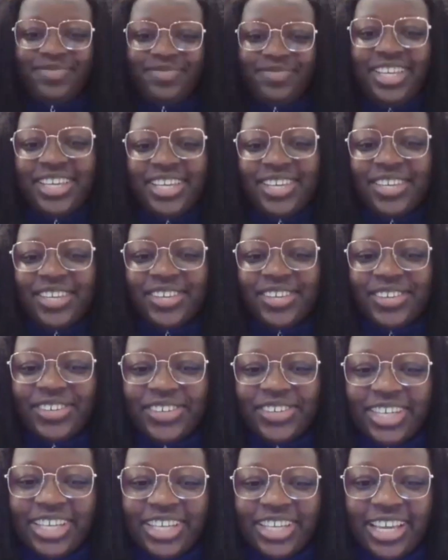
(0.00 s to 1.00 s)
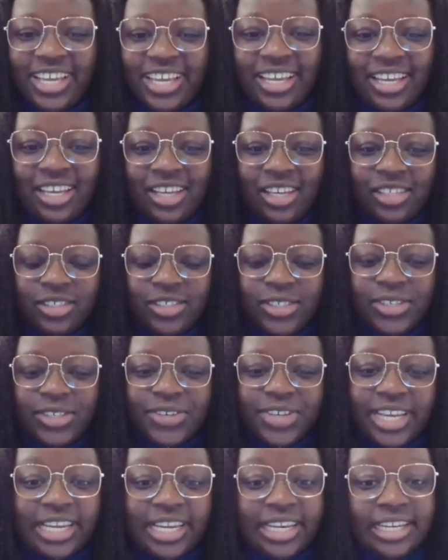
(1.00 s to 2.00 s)
thank you.
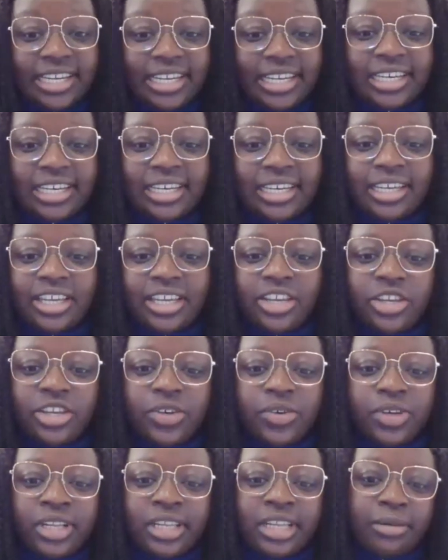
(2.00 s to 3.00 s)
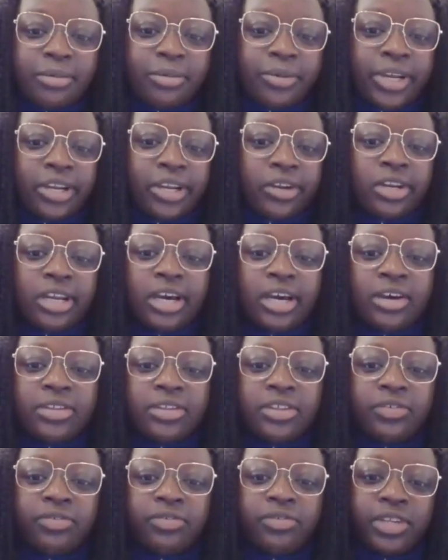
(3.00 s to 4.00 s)
So, Aiden, can you elaborate on how
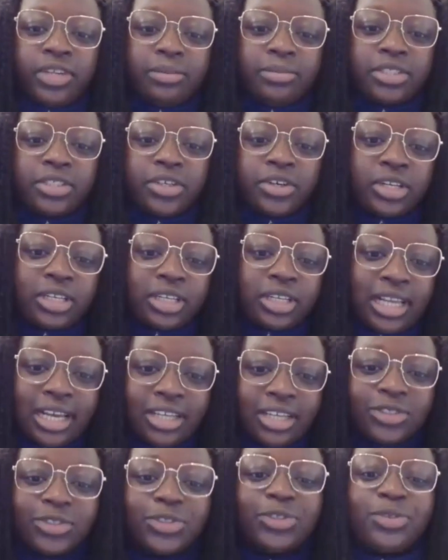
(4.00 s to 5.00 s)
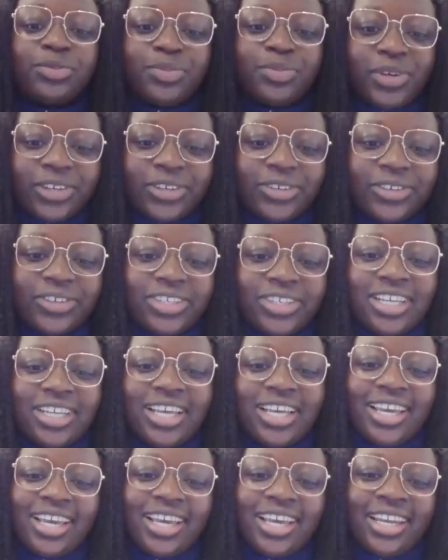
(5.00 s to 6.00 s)
the flipped classroom model
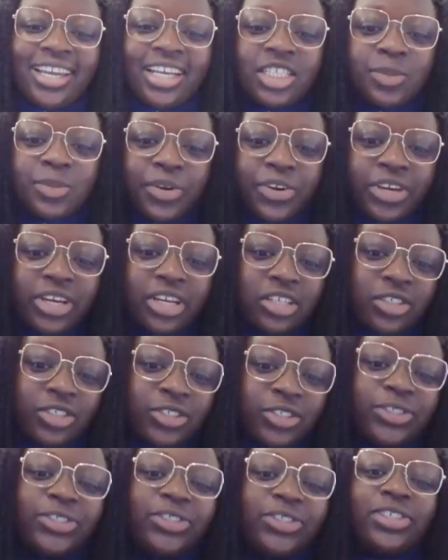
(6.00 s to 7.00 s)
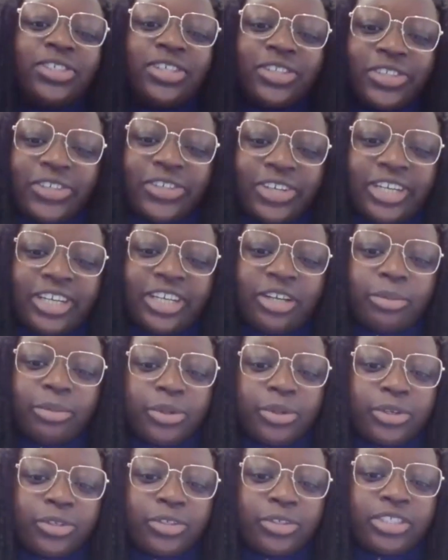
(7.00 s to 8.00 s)
and experiential learning
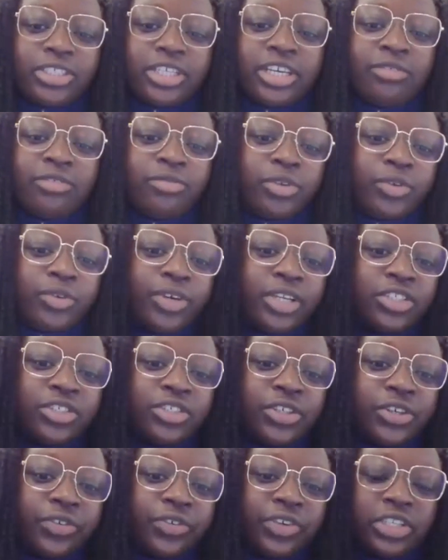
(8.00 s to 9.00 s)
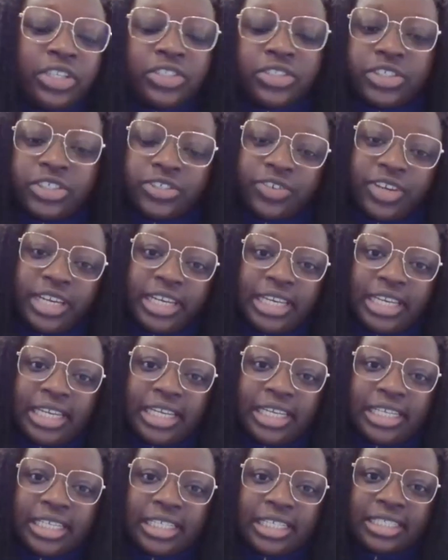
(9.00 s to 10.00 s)
approach influenced your research
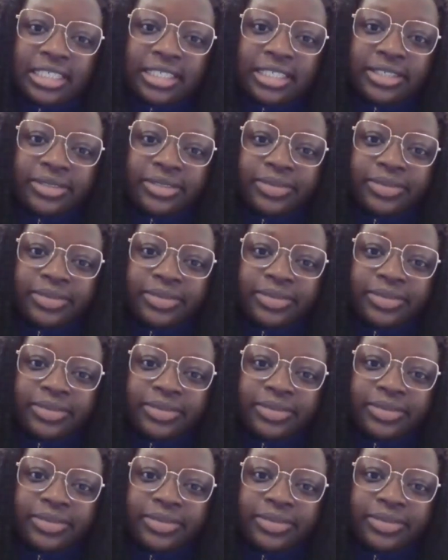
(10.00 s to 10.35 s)
findings?